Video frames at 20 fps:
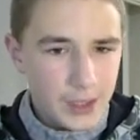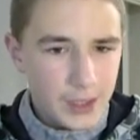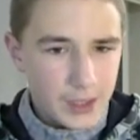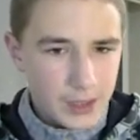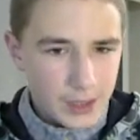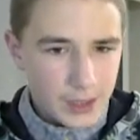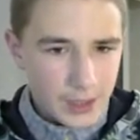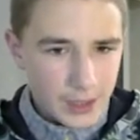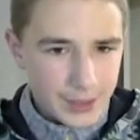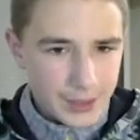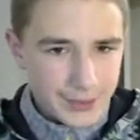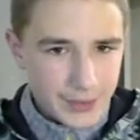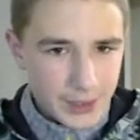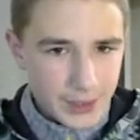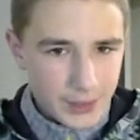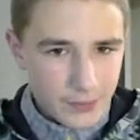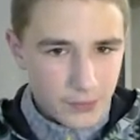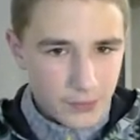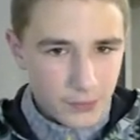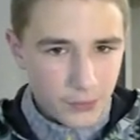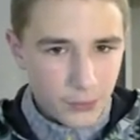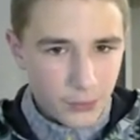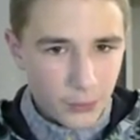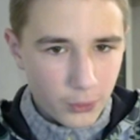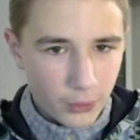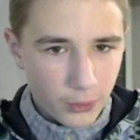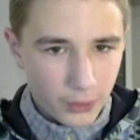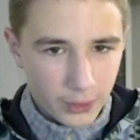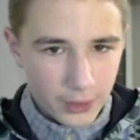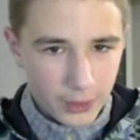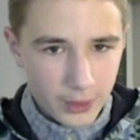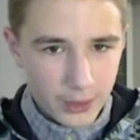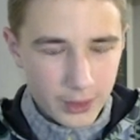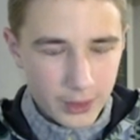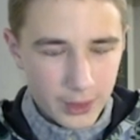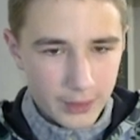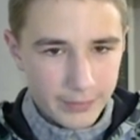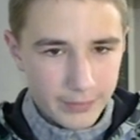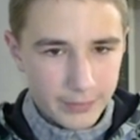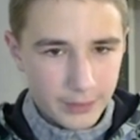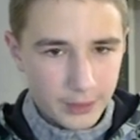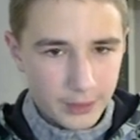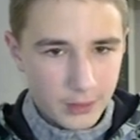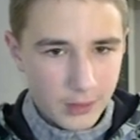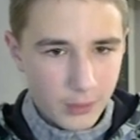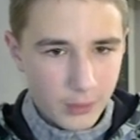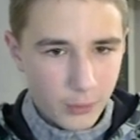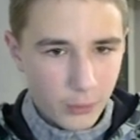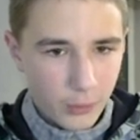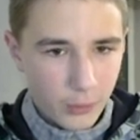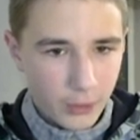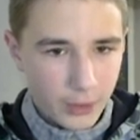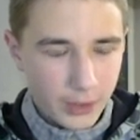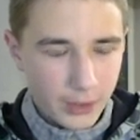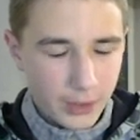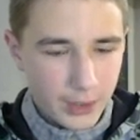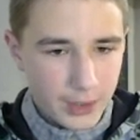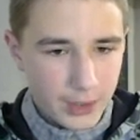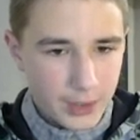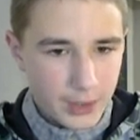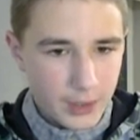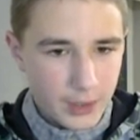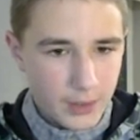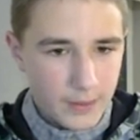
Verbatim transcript: knight d4 definitely works